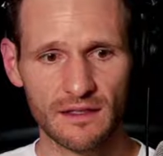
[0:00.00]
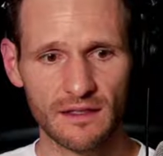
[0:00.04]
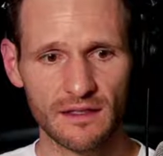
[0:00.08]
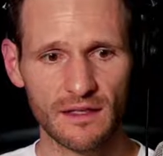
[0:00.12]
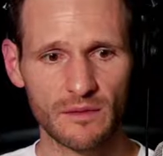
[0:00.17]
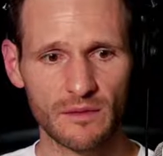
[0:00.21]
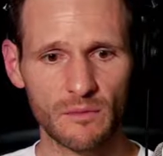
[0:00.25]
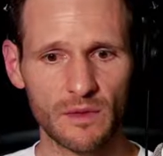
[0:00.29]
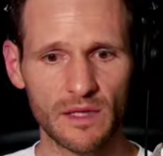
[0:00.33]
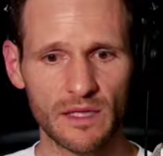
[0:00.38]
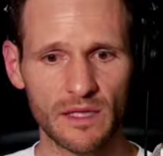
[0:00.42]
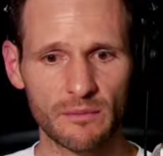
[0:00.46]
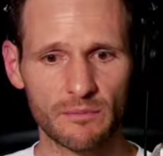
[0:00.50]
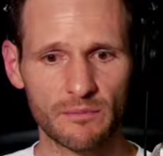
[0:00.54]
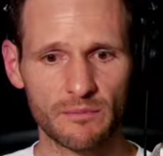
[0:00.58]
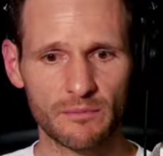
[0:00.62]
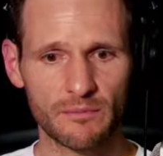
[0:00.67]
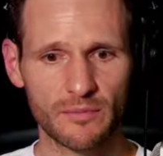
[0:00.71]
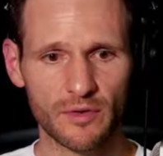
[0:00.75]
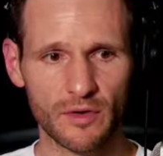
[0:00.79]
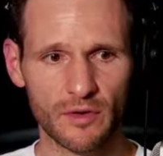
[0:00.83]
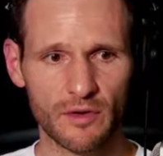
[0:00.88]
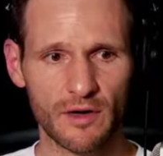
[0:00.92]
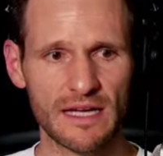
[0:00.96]
that we
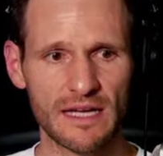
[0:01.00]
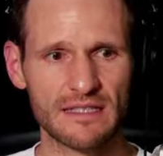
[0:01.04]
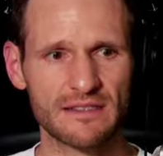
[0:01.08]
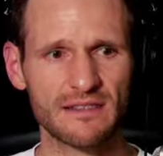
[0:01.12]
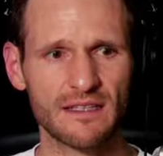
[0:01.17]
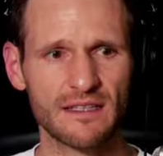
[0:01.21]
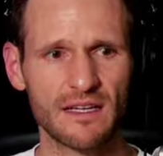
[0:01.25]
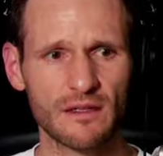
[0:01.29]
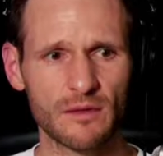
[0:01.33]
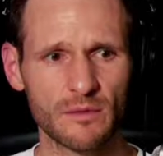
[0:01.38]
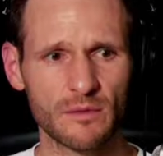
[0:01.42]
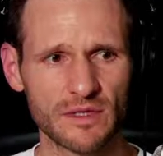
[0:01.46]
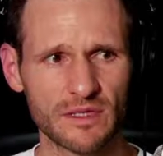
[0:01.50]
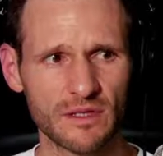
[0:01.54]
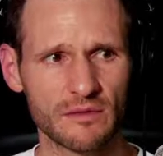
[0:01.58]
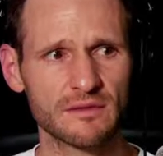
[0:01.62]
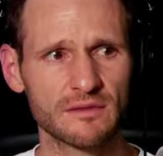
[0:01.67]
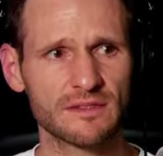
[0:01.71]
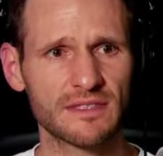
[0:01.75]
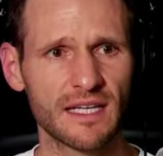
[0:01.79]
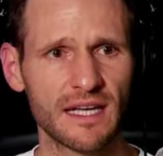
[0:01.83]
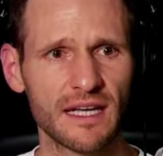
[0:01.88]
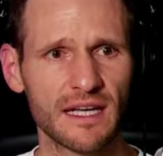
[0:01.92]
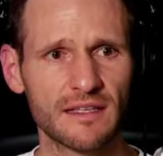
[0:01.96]
procrastinate or we
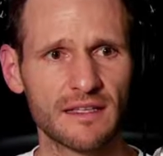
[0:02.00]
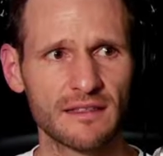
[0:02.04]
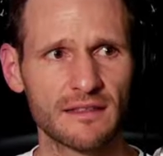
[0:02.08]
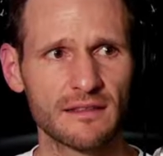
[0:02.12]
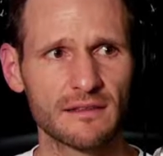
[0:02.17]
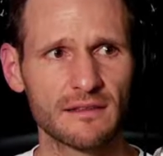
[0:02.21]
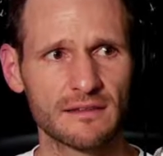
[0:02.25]
don't take